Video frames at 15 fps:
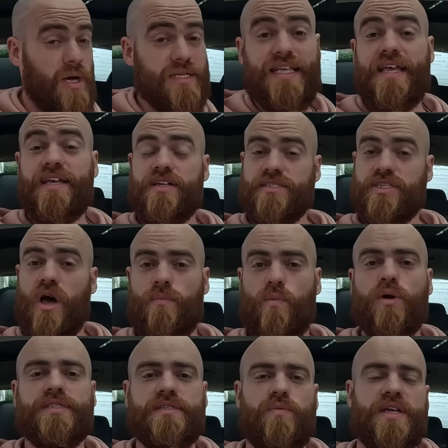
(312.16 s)
By taking the time
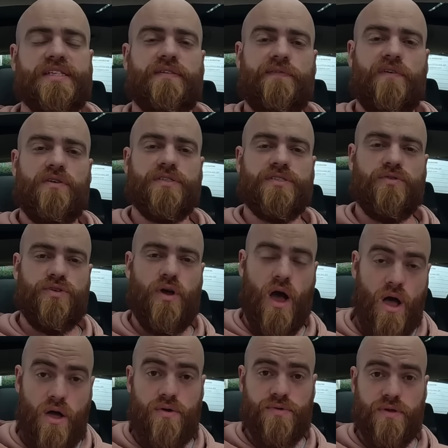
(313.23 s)
once a week to focus on your
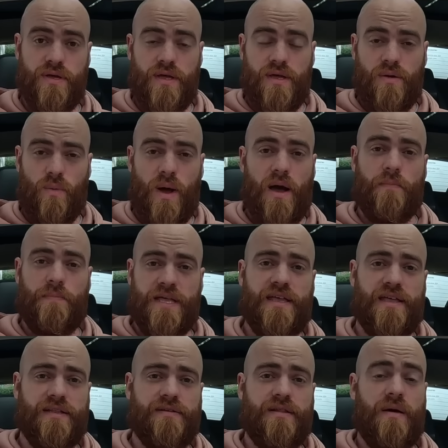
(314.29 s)
own
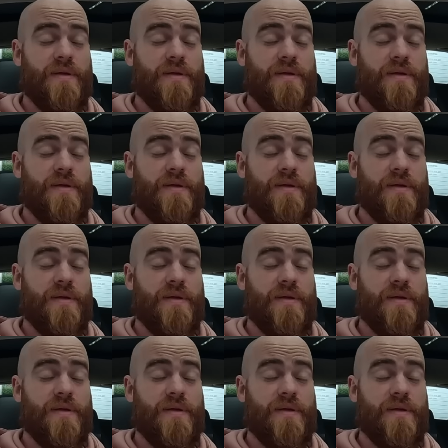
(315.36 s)
well-being,